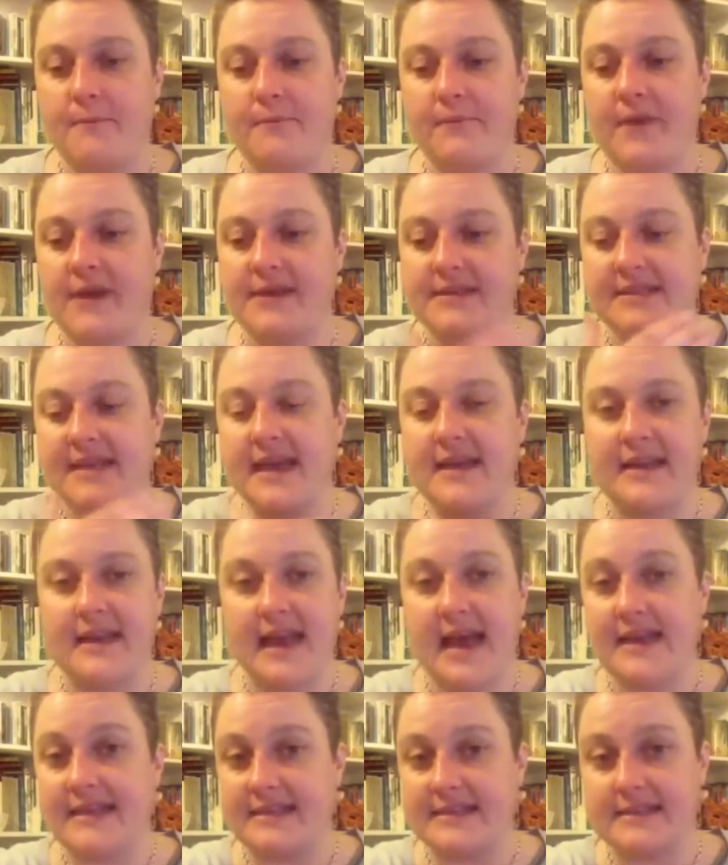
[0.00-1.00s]
has then
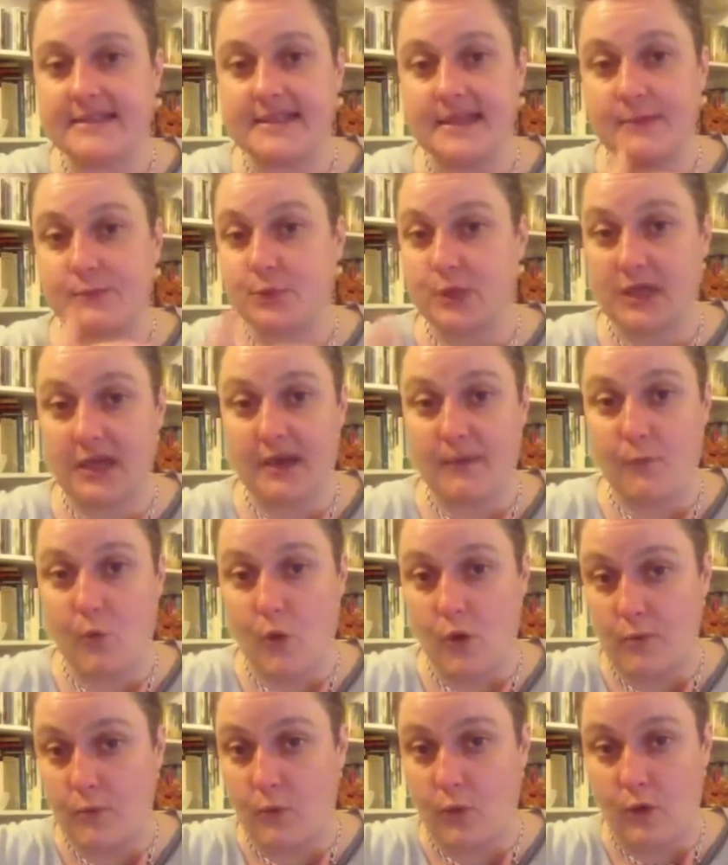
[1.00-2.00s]
led into them drinking more
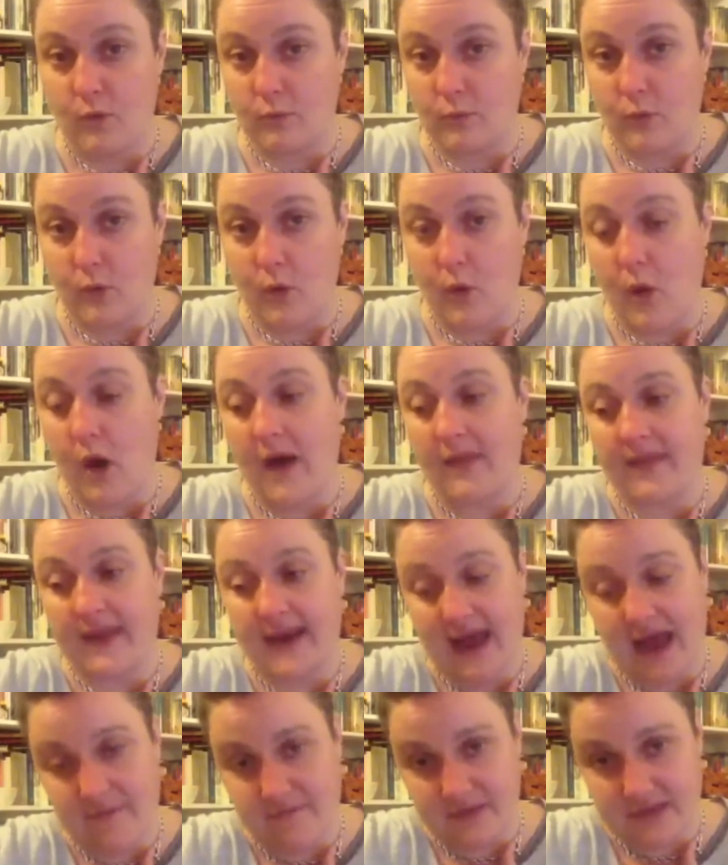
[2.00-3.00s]
and more and more, and then
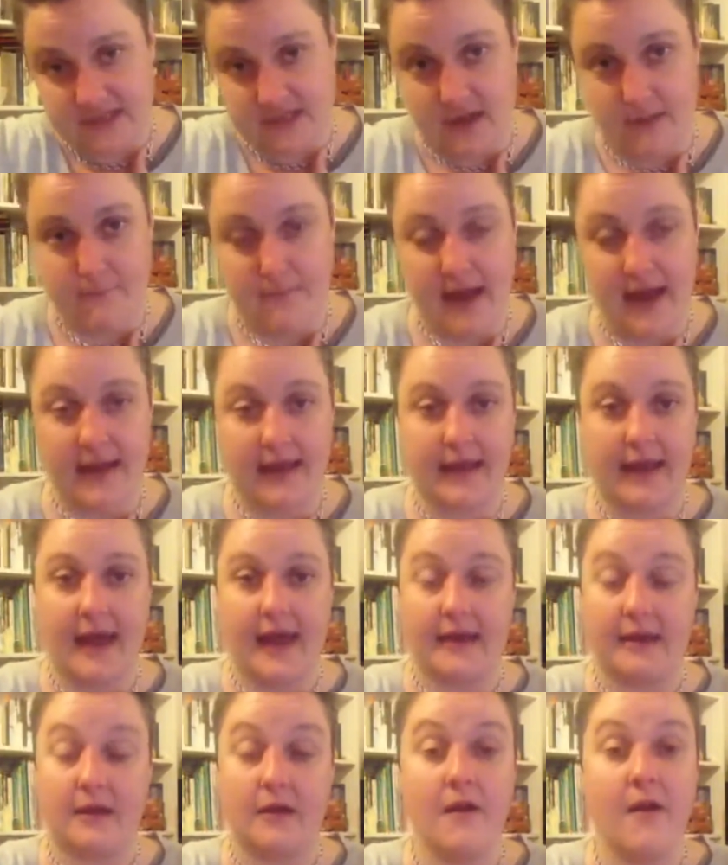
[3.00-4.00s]
having to come back
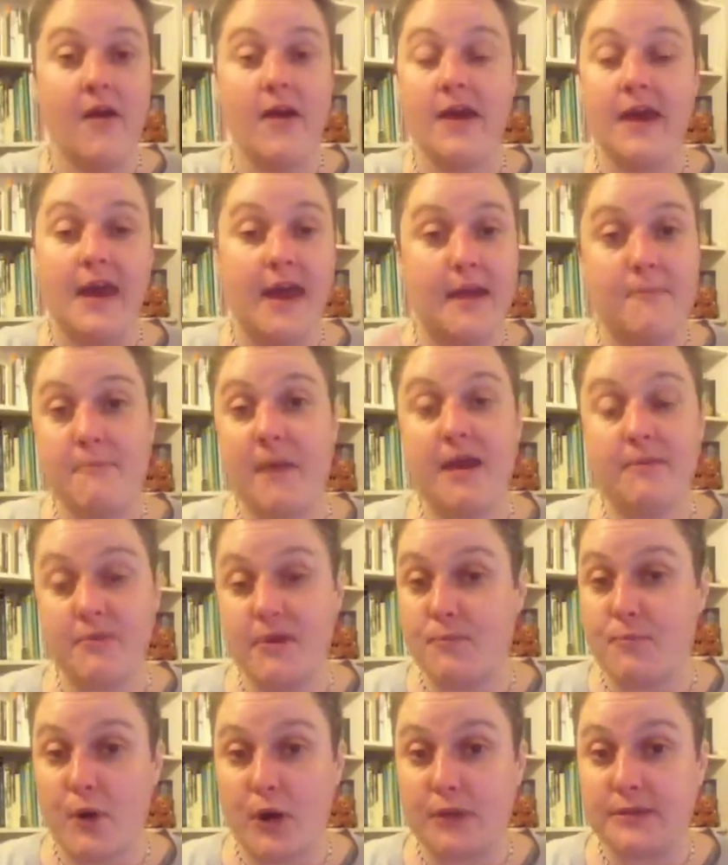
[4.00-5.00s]
again. It may be a
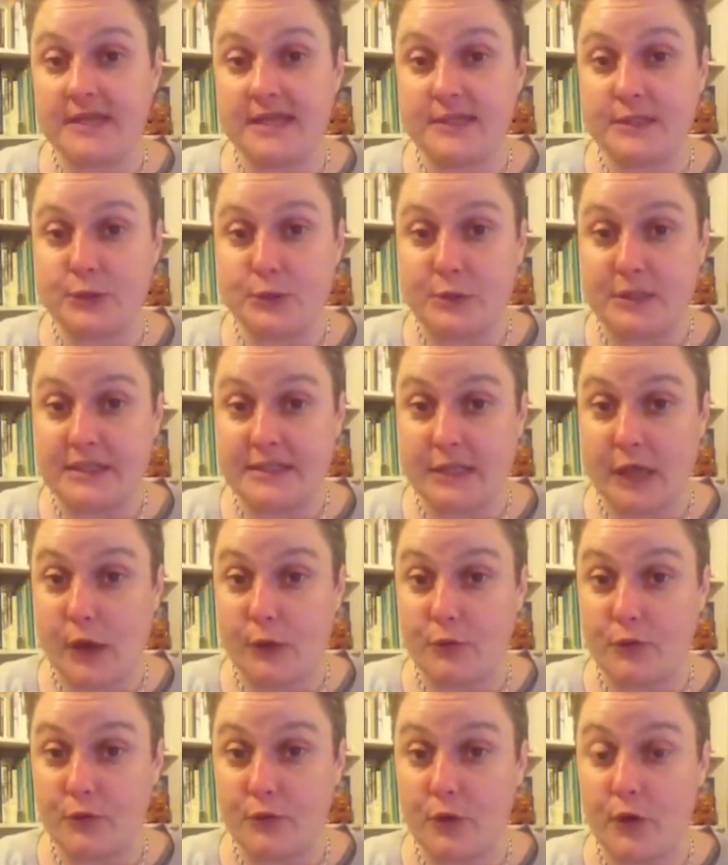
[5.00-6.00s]
process you need to go
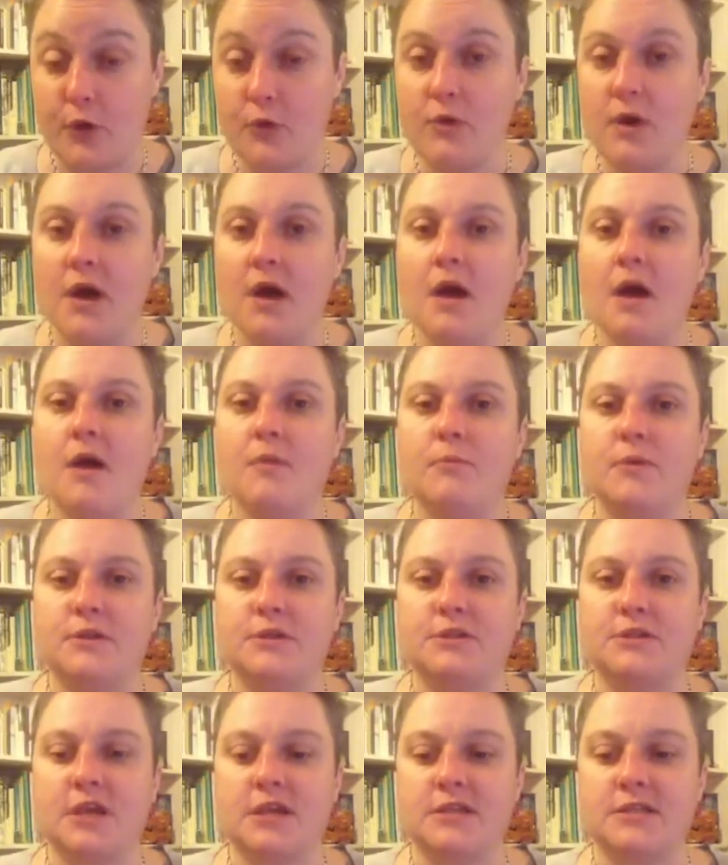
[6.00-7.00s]
through, but
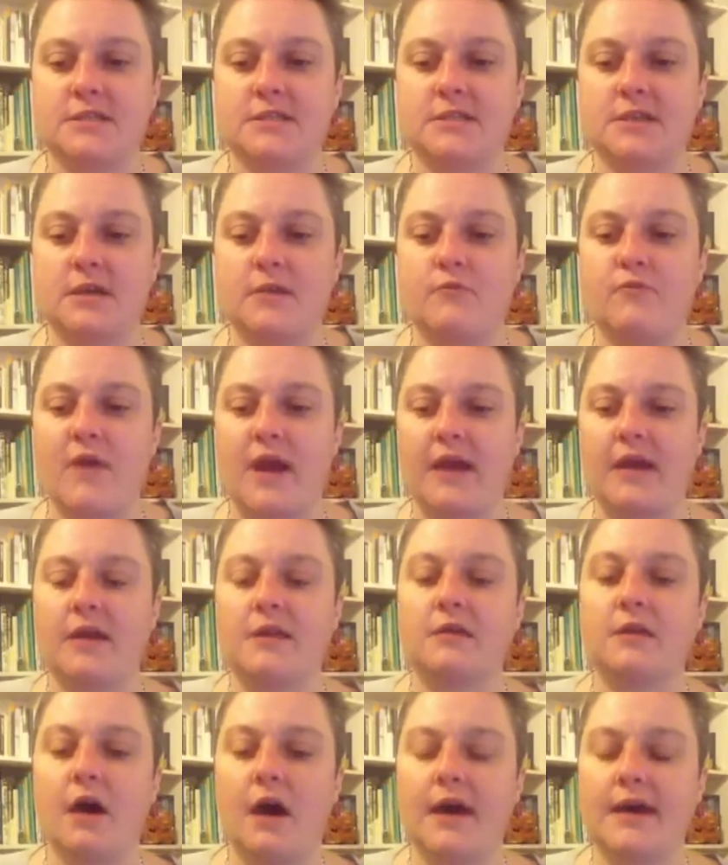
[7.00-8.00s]
just
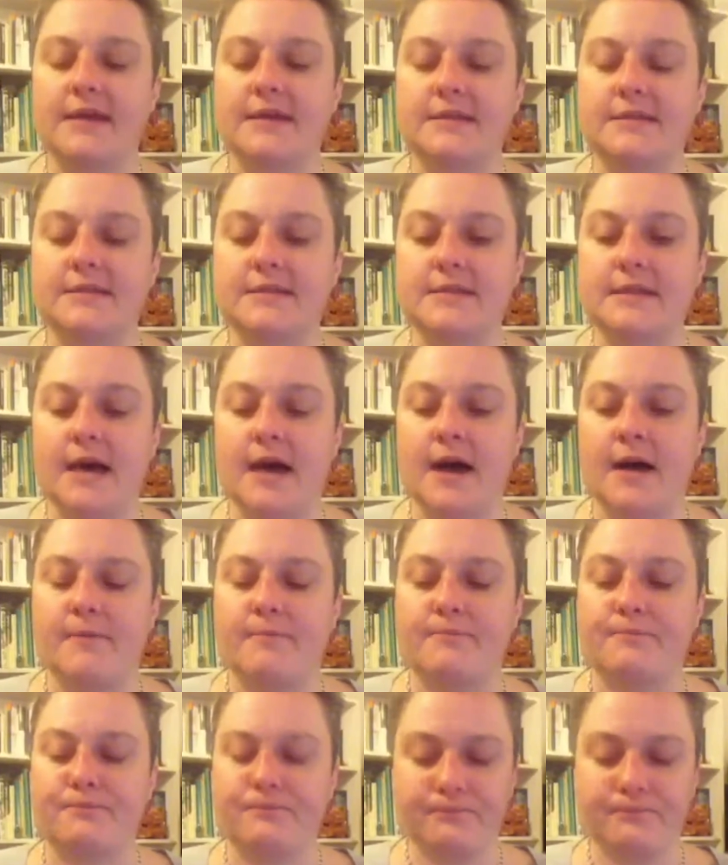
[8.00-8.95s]
recognise that